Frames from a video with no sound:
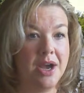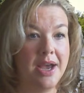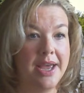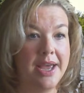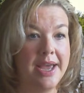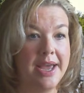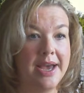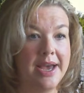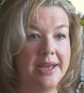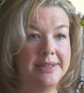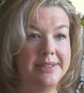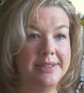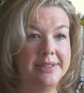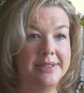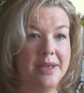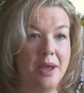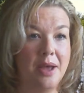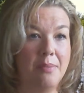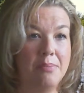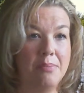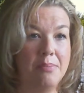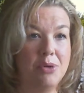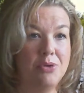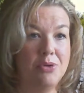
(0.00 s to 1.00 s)
I had
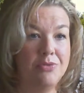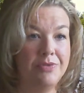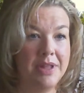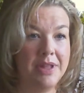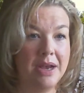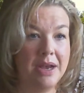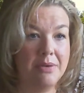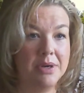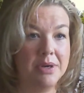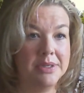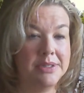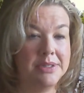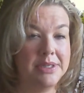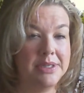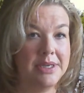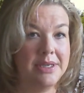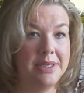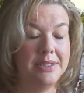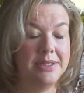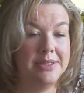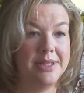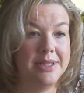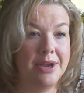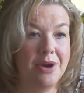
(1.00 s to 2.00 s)
some moonflower seeds.